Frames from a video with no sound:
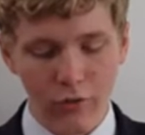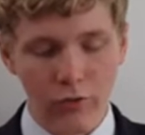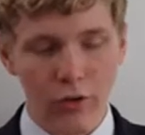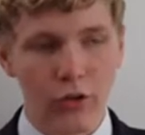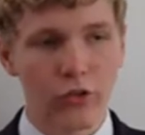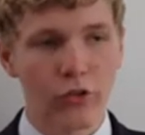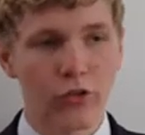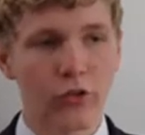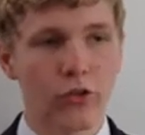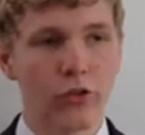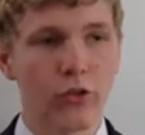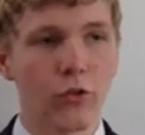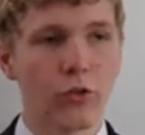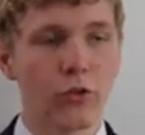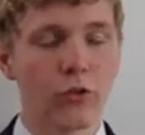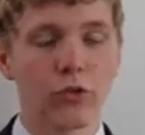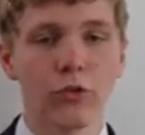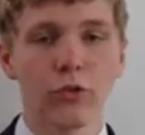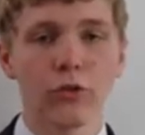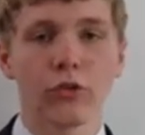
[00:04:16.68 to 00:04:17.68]
Russian
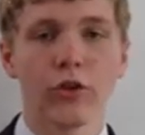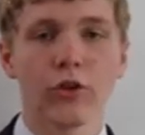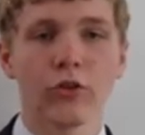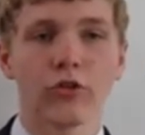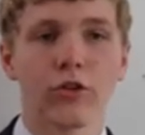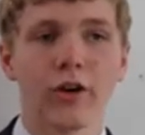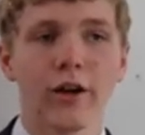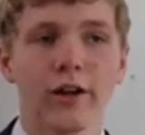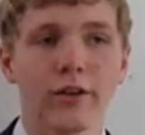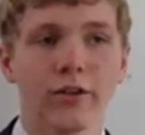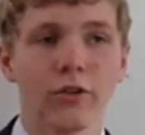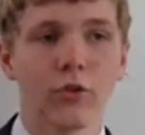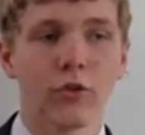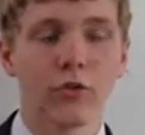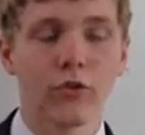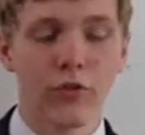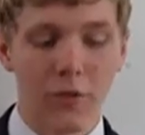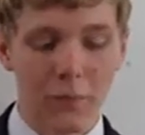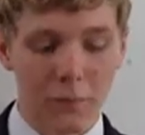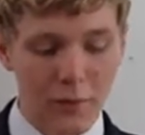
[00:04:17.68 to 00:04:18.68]
schools also trained
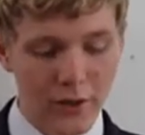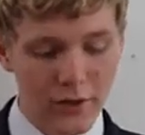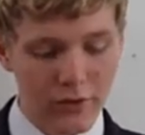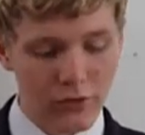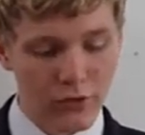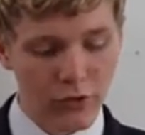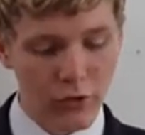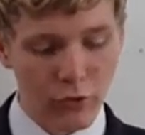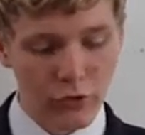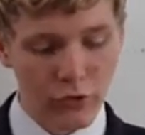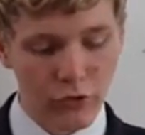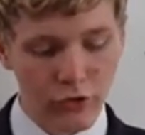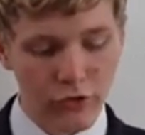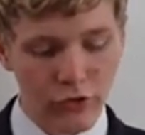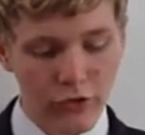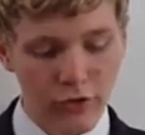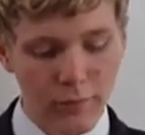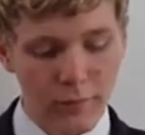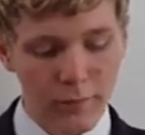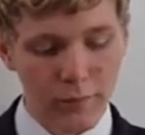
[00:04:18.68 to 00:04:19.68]
North Vietnamese
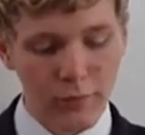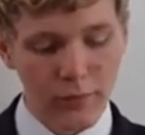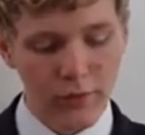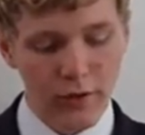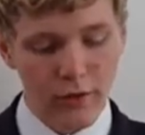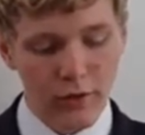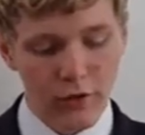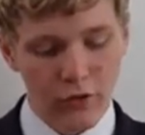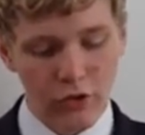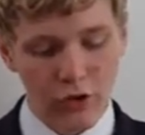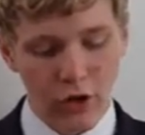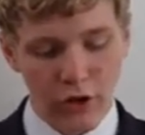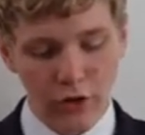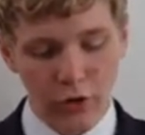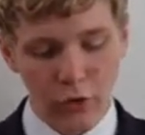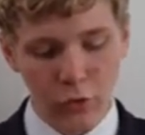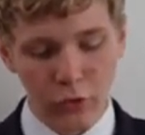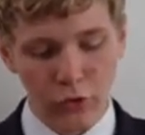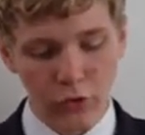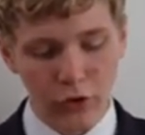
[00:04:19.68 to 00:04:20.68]
soldiers.
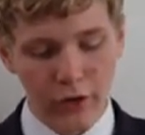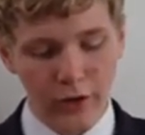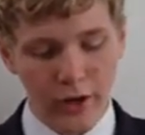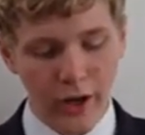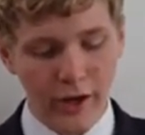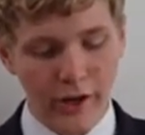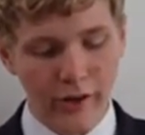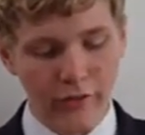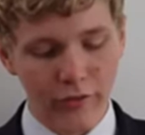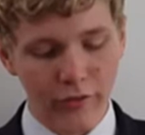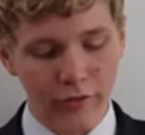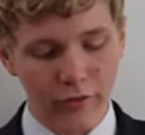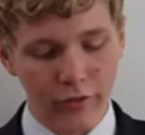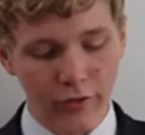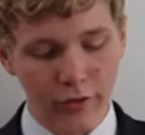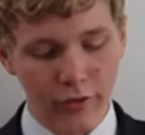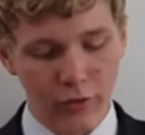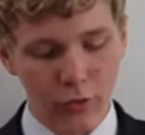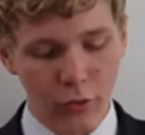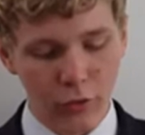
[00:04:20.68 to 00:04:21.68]
China also gave
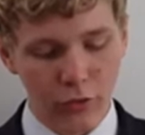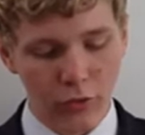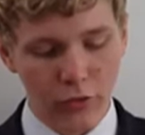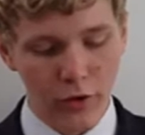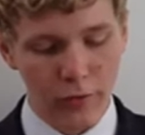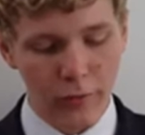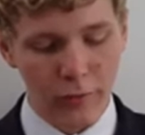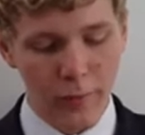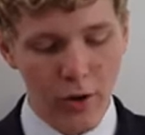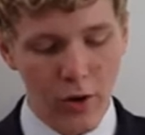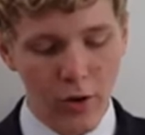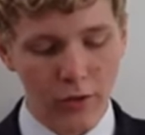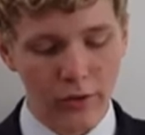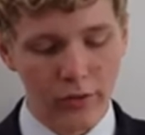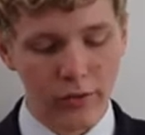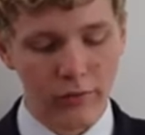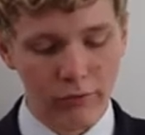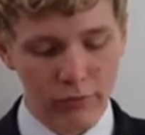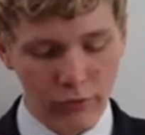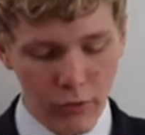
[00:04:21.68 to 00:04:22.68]
North
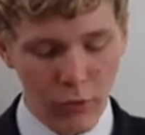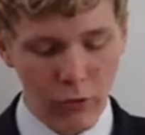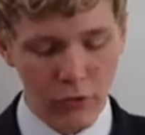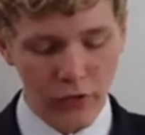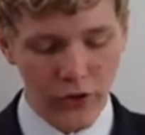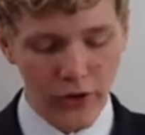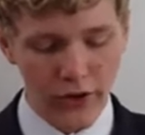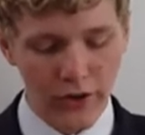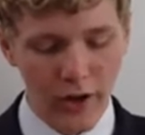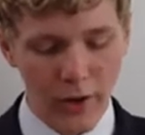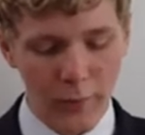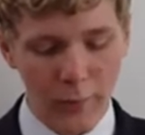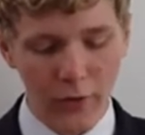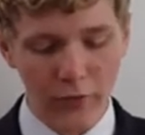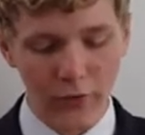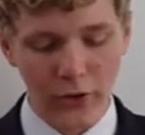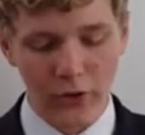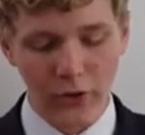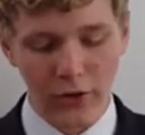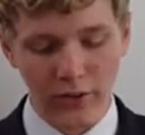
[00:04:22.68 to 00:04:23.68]
Vietnam
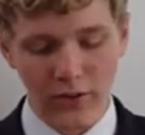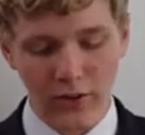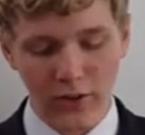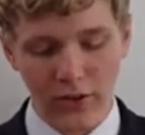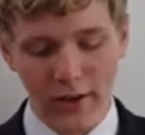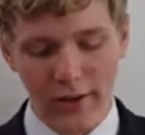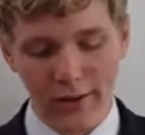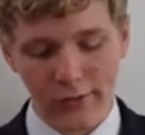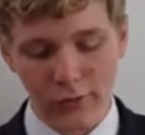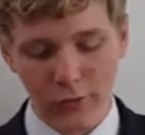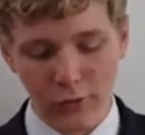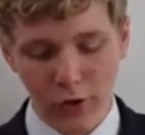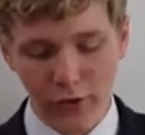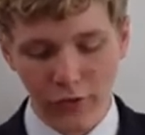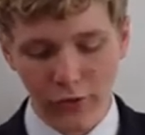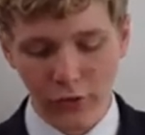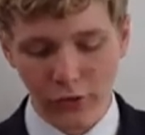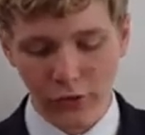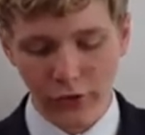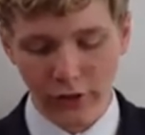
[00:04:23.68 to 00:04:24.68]
over 90,000
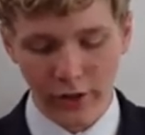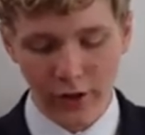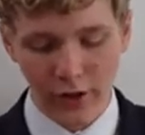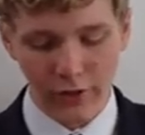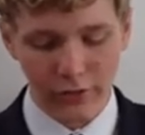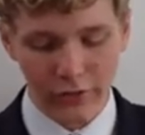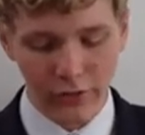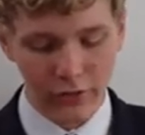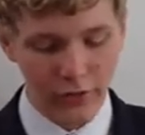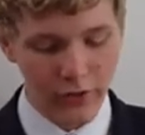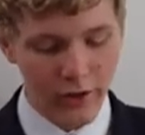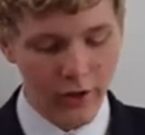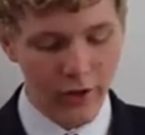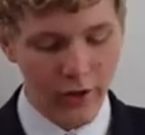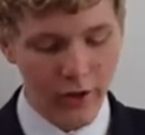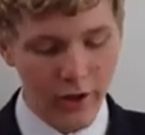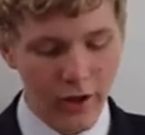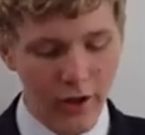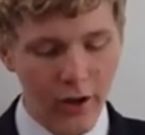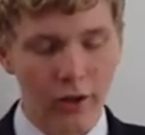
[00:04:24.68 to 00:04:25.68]
rifles and guns,
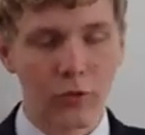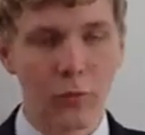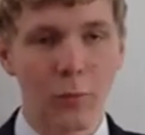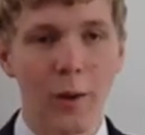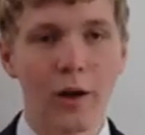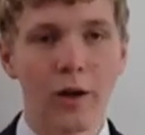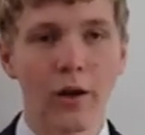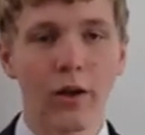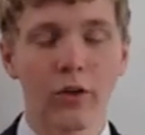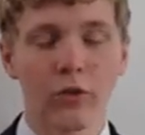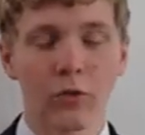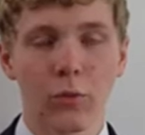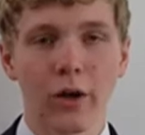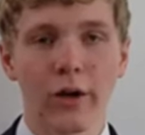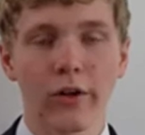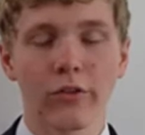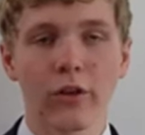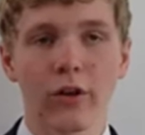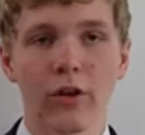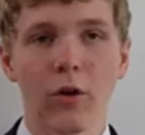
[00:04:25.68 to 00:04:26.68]
as
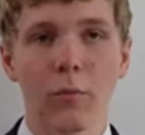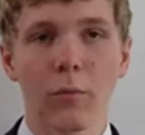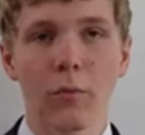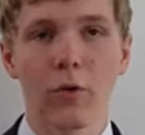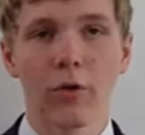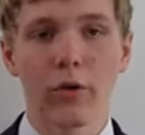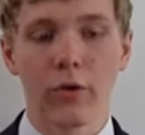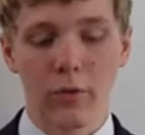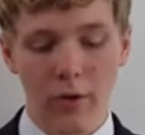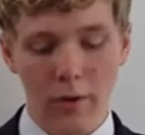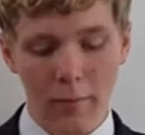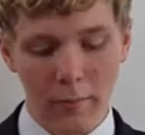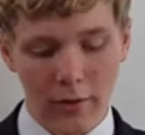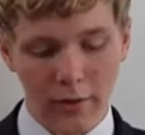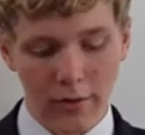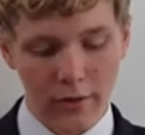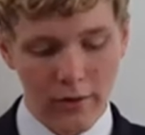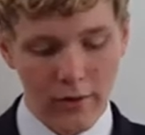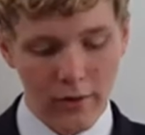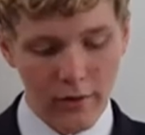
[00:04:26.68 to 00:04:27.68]
well as a lot more
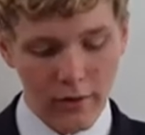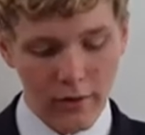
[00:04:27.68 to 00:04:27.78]
equipment.